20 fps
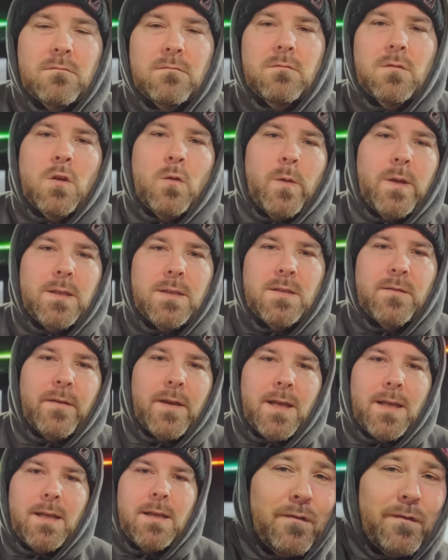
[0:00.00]

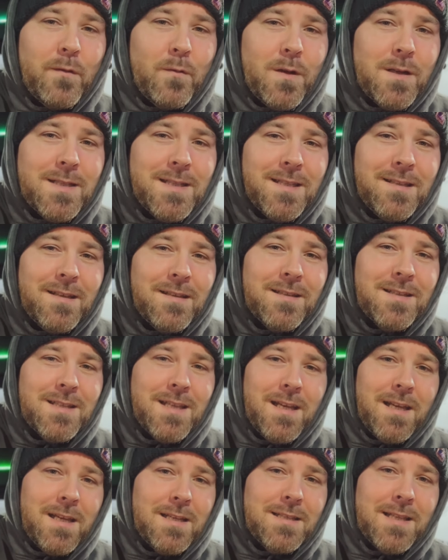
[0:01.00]
Queensferry. If you want to see this,
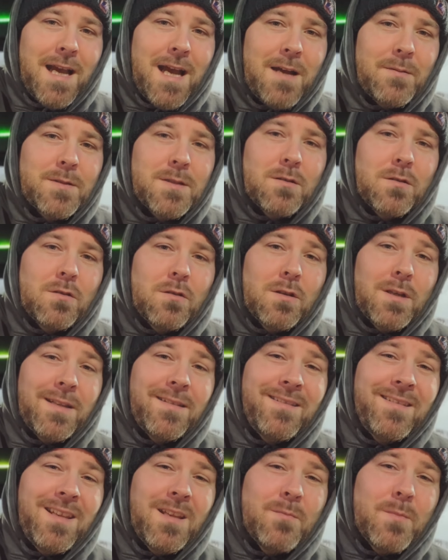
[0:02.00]
it is absolutely
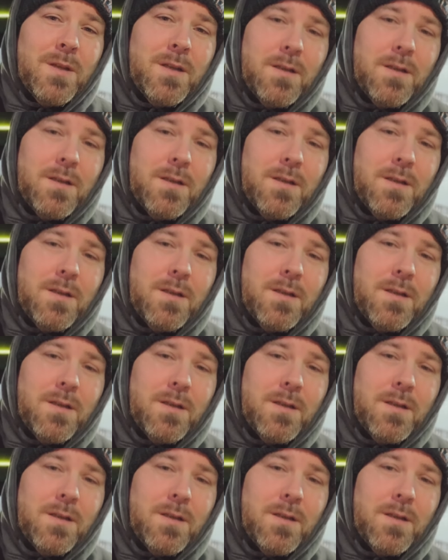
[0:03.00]
teeming